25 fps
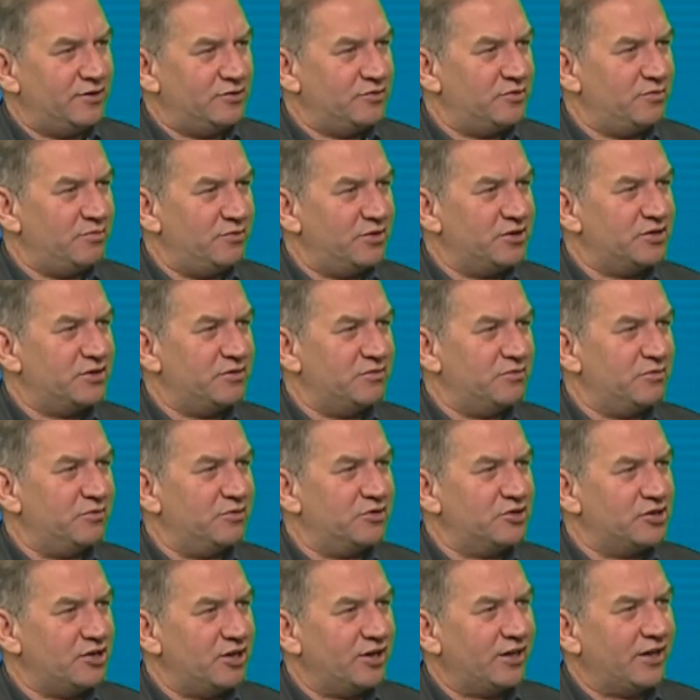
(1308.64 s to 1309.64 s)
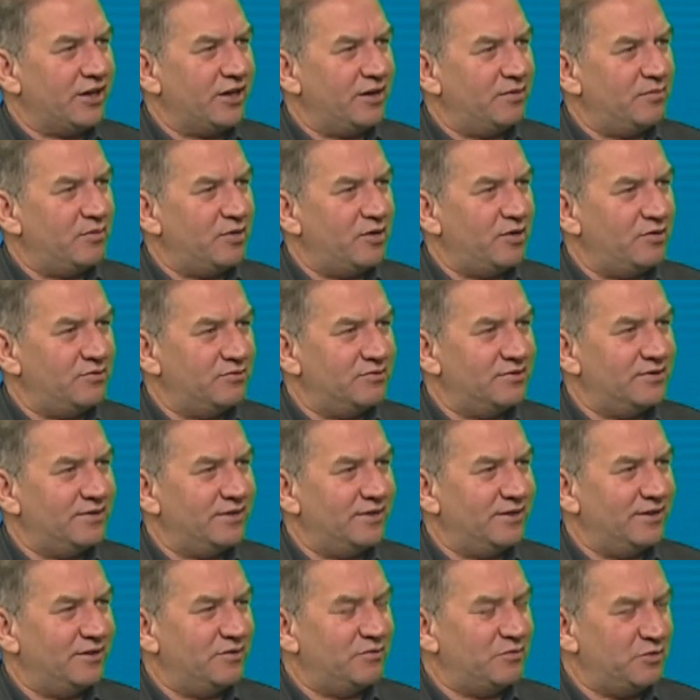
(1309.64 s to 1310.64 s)
as you mentioned, we were talking about,
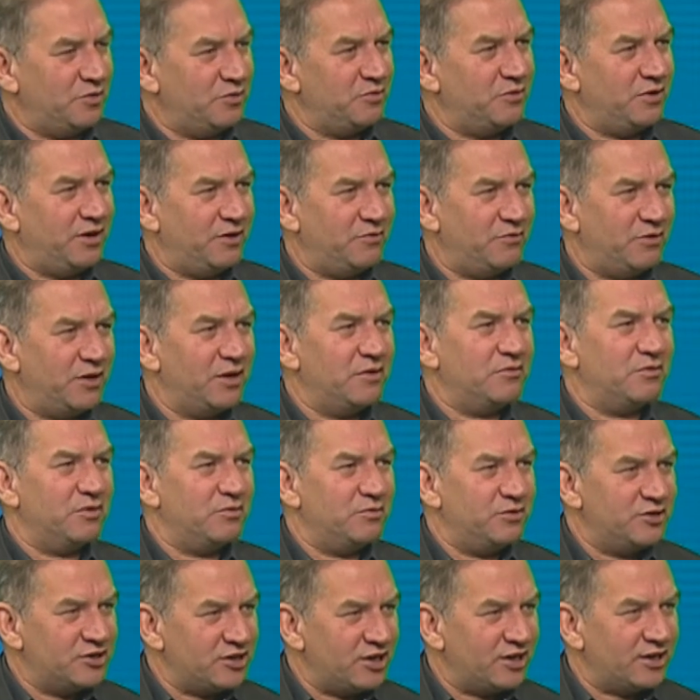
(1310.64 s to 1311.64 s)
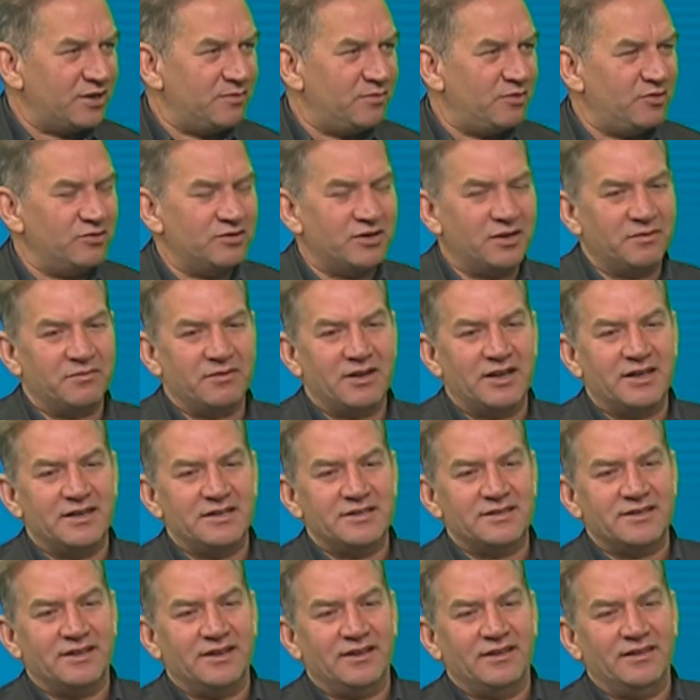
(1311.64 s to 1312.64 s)
whenever we talk about
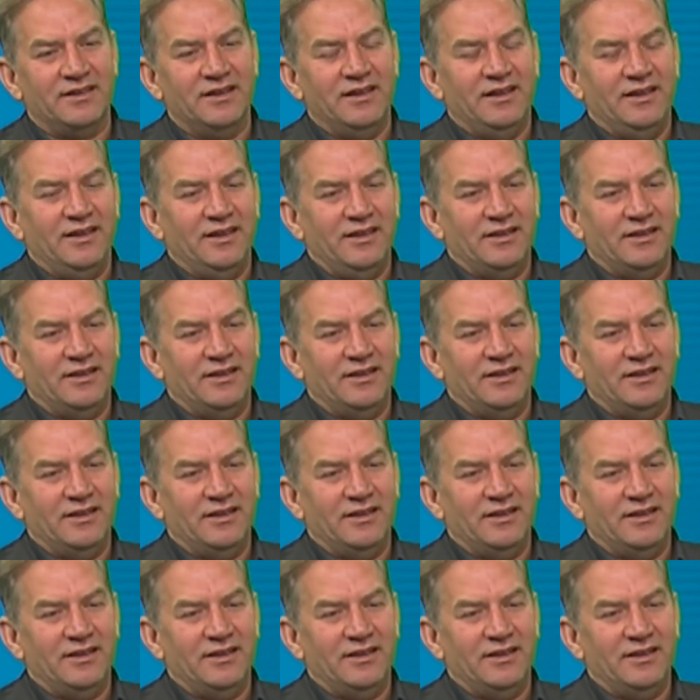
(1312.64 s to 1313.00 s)
Afghanistan,